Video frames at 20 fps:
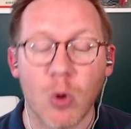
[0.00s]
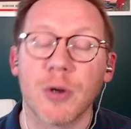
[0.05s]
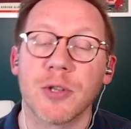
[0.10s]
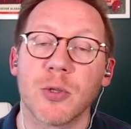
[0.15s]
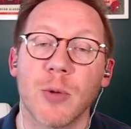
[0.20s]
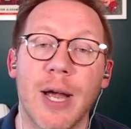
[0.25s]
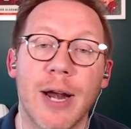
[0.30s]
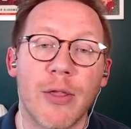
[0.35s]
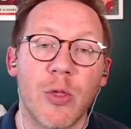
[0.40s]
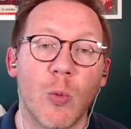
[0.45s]
So
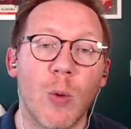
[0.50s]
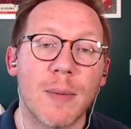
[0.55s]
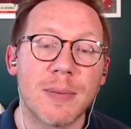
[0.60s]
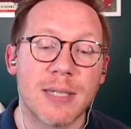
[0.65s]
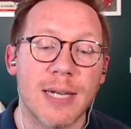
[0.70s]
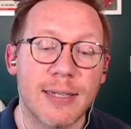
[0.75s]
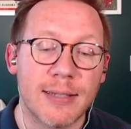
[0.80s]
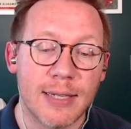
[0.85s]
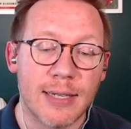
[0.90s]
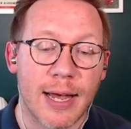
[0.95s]
head to the
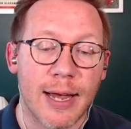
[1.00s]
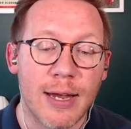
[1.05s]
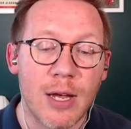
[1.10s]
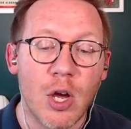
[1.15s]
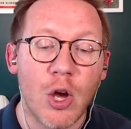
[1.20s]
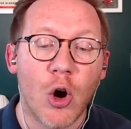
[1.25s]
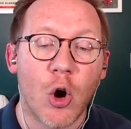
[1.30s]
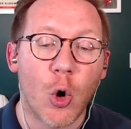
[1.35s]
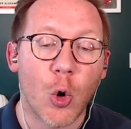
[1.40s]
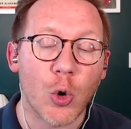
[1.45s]
website today
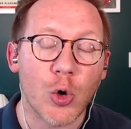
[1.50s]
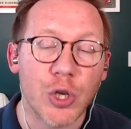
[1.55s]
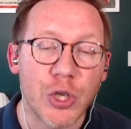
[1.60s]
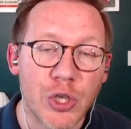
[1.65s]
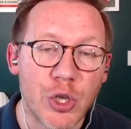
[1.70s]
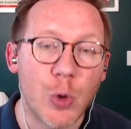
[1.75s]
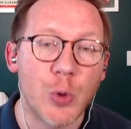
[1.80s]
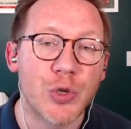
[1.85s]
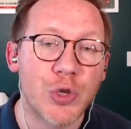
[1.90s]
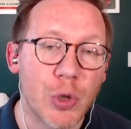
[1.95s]
or
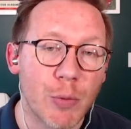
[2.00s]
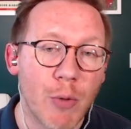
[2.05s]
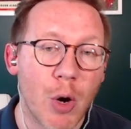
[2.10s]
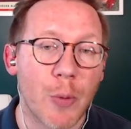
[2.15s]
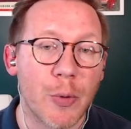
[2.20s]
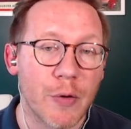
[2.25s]
use your mobile